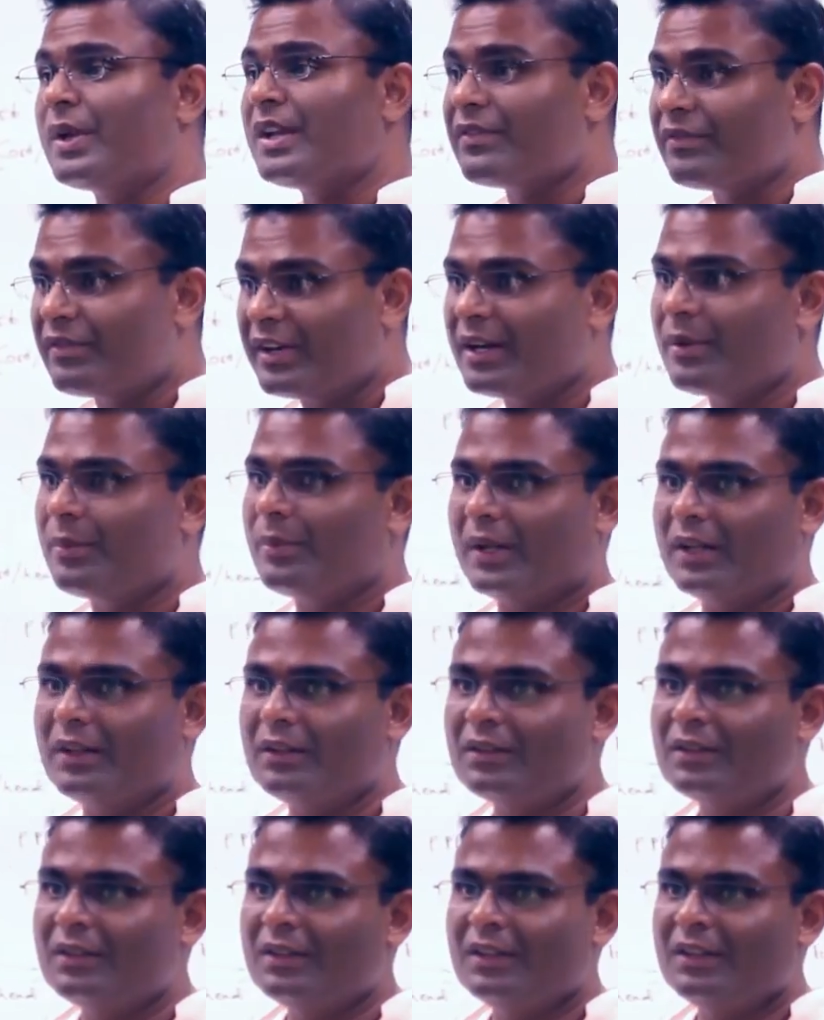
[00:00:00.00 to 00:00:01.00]
doing very well.
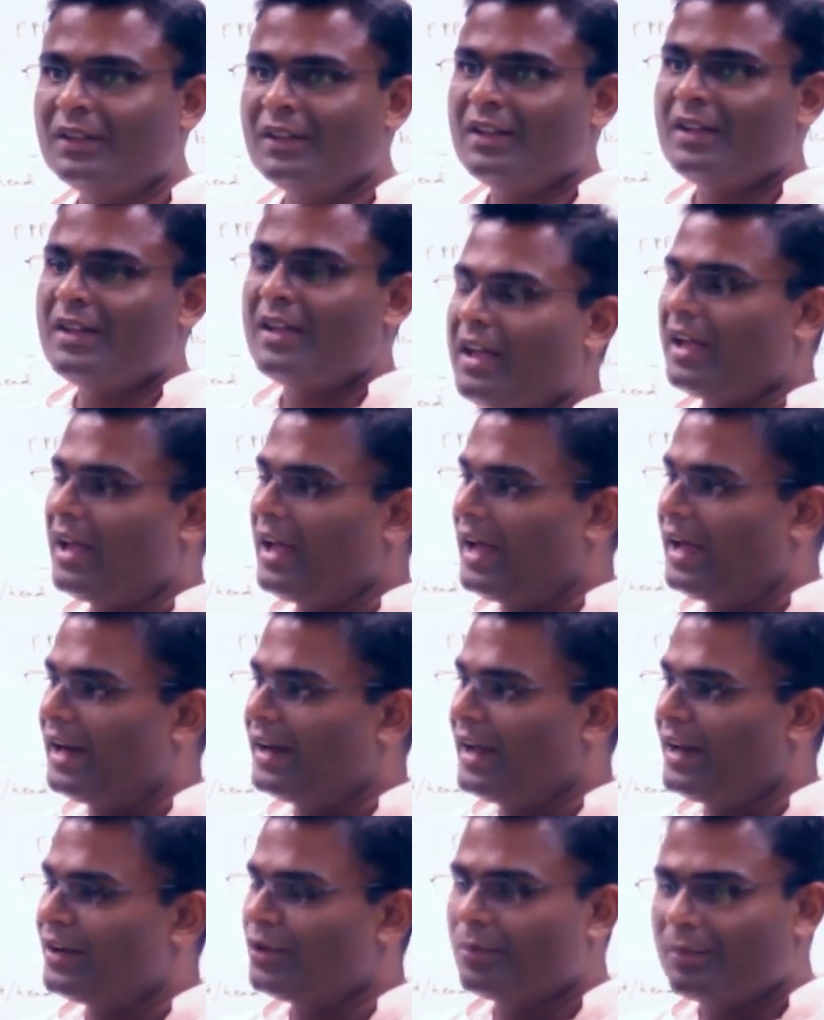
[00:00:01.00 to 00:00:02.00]

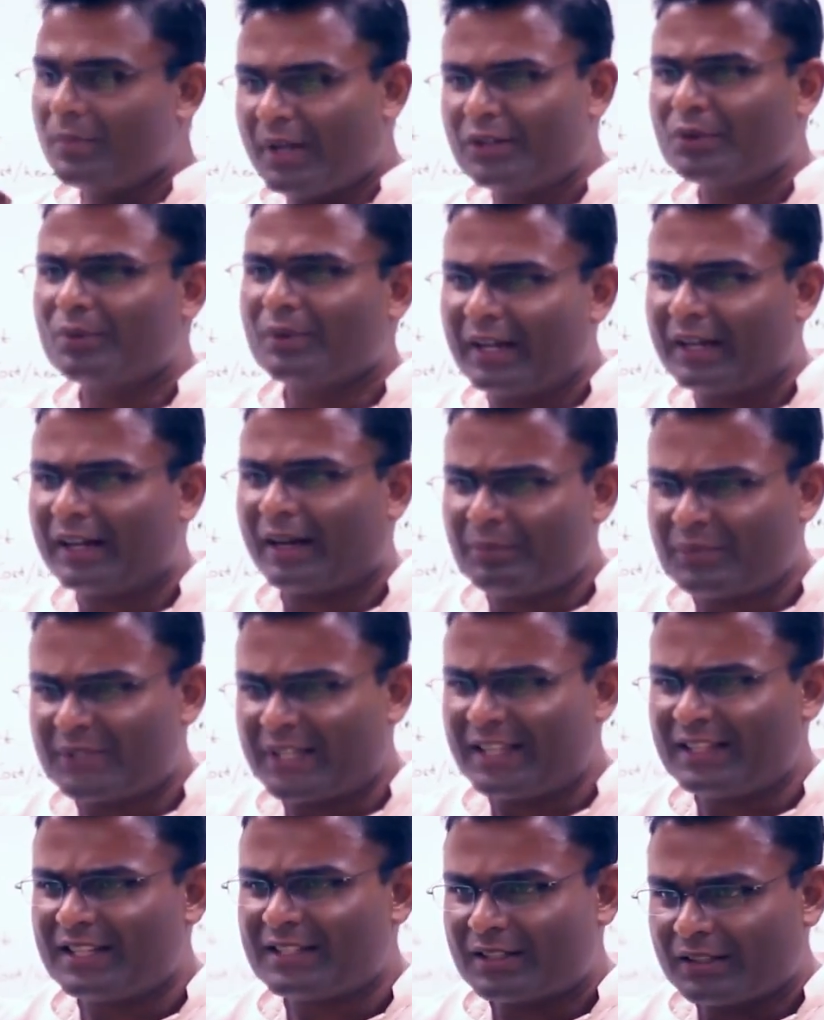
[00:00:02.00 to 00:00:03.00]
And I'm
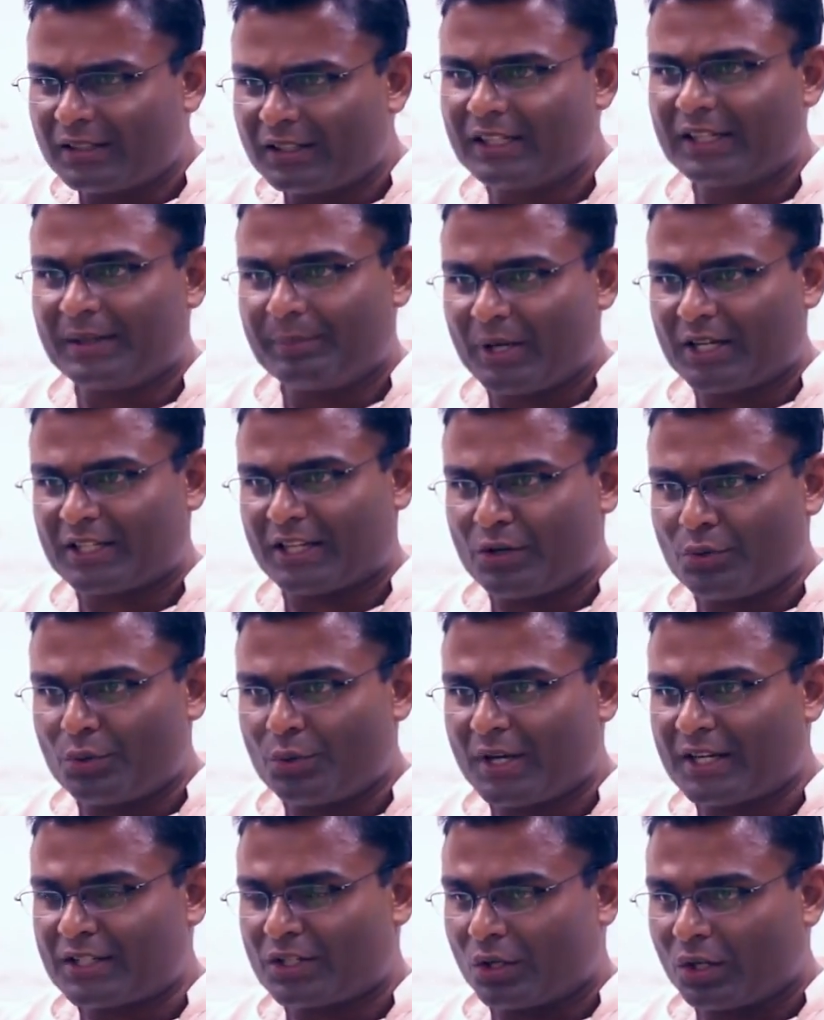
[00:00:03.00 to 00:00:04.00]
saying this early because I know
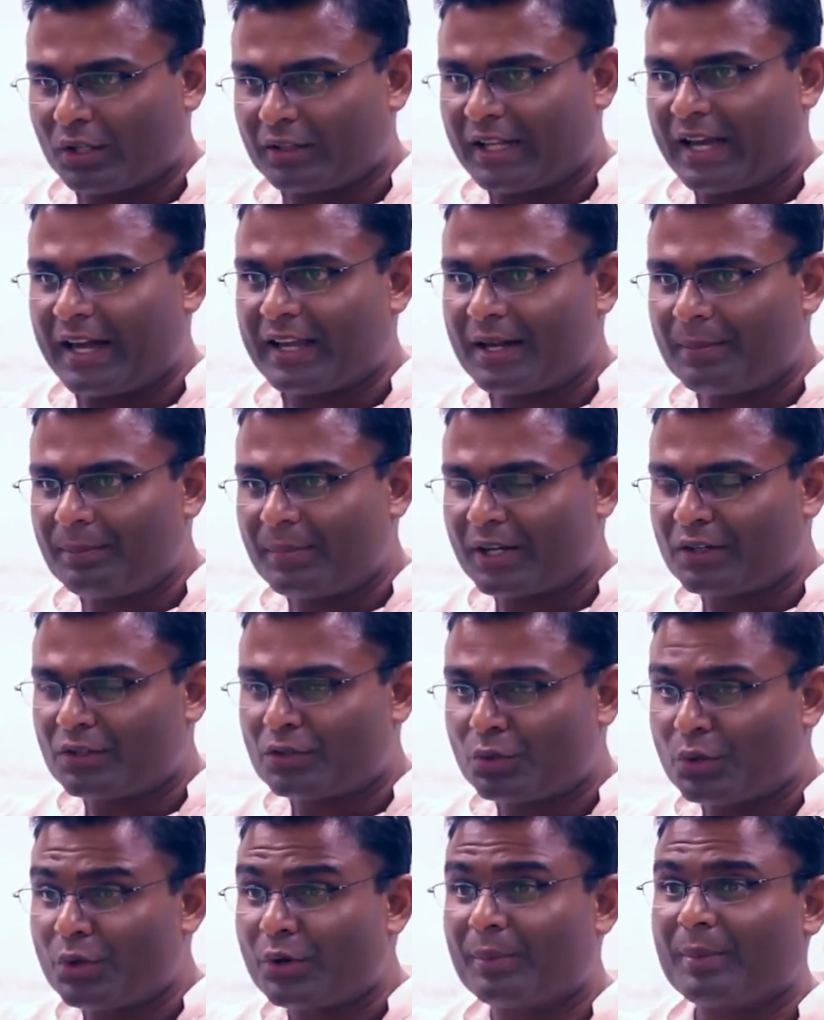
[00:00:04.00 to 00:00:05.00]
you guys are not there yet,
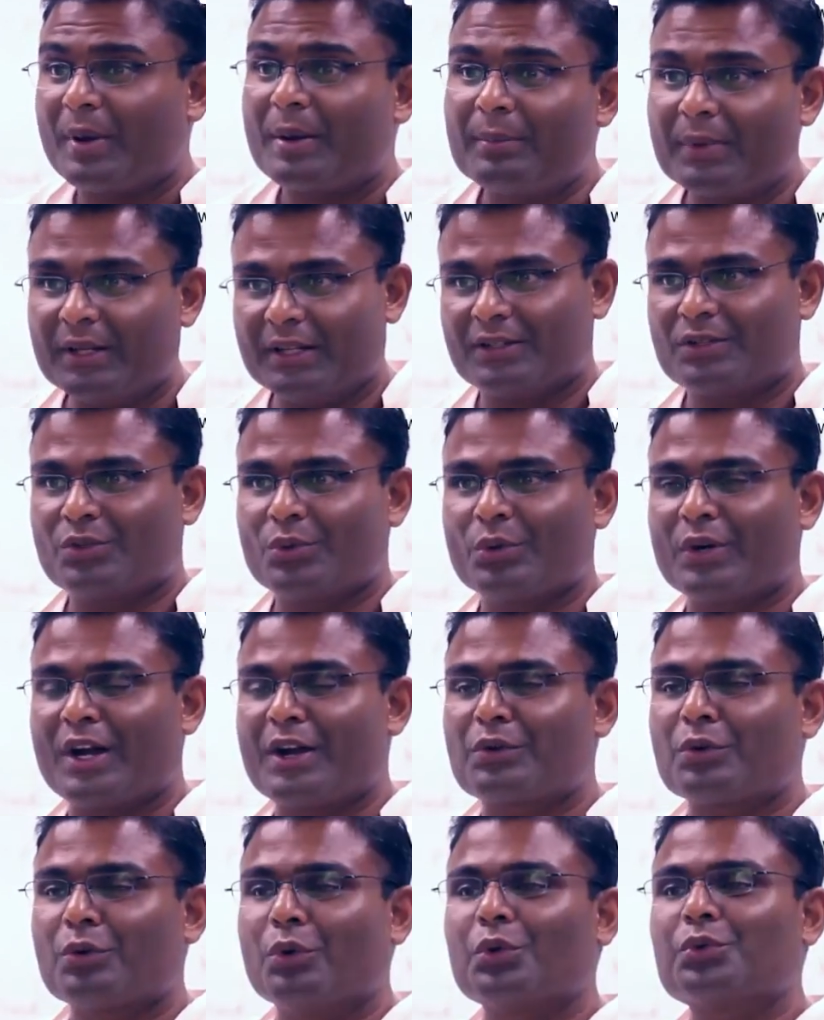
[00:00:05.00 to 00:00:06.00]
but so you remember this. You don't
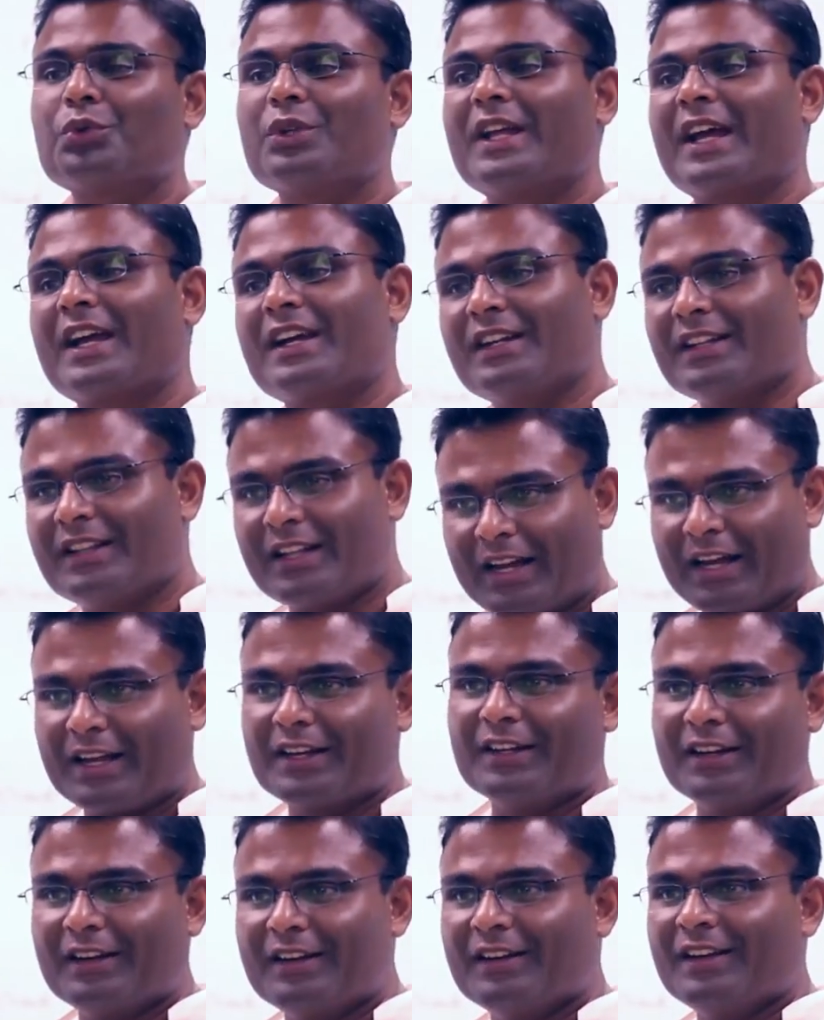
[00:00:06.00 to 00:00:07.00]
have to go through the agony that I
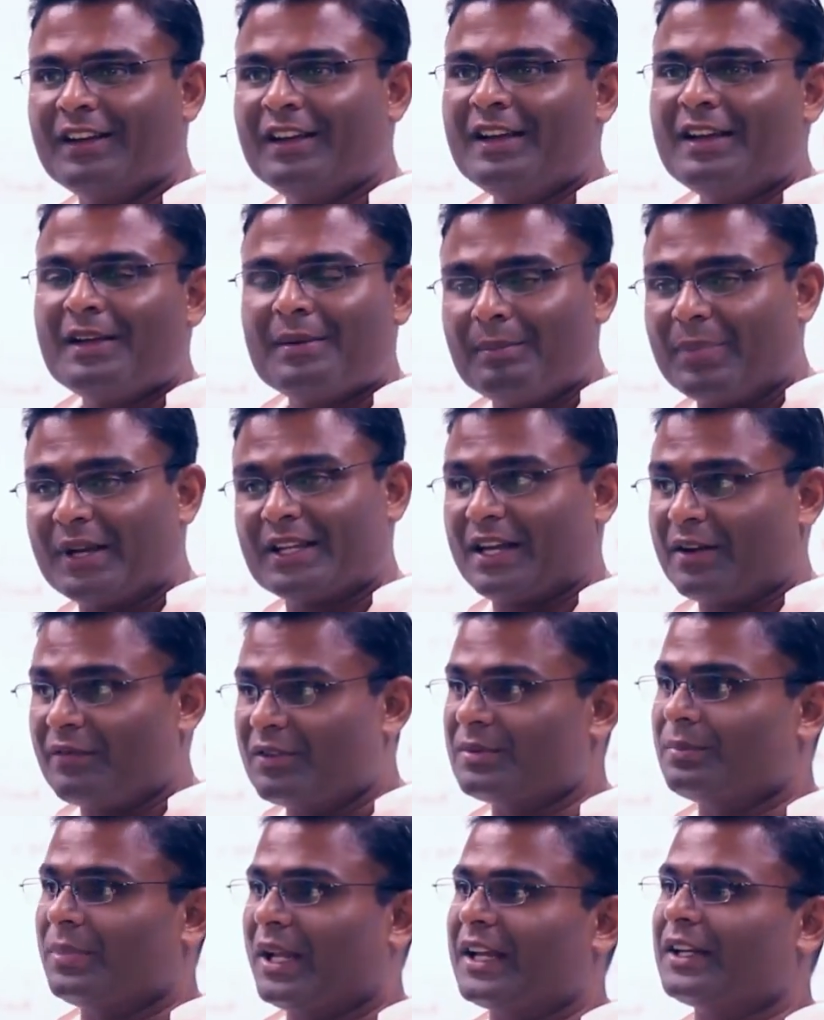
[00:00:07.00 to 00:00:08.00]
did because I
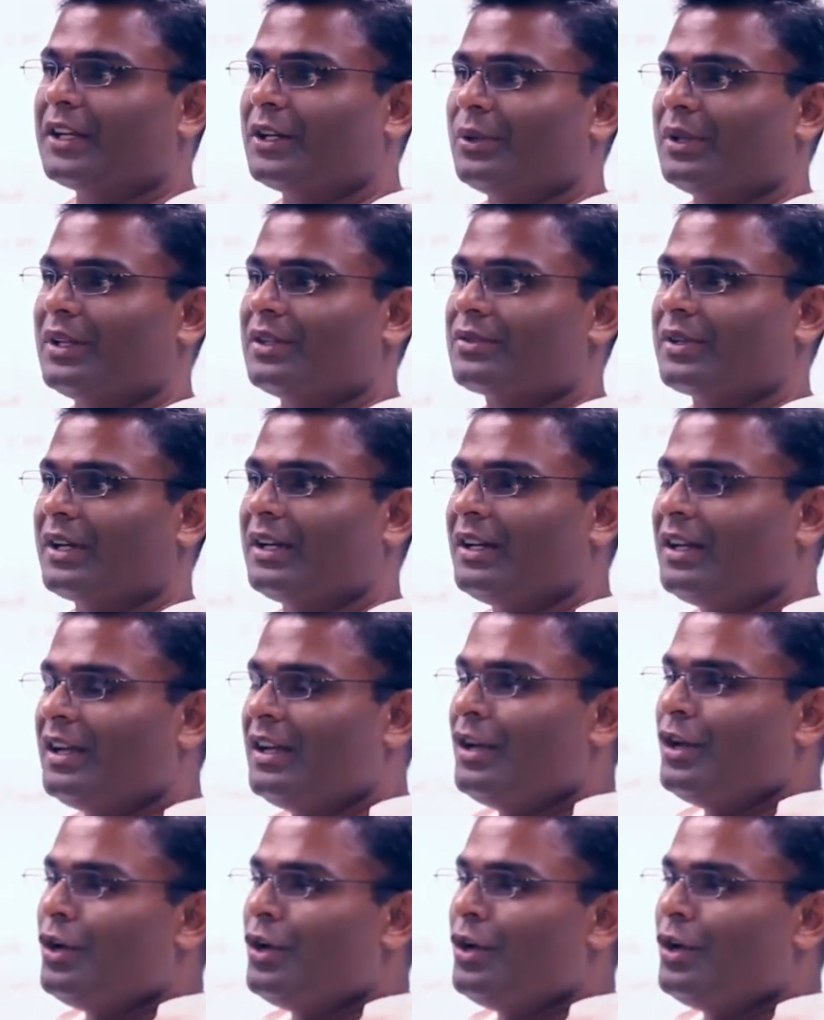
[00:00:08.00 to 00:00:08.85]
was blinded to this, right?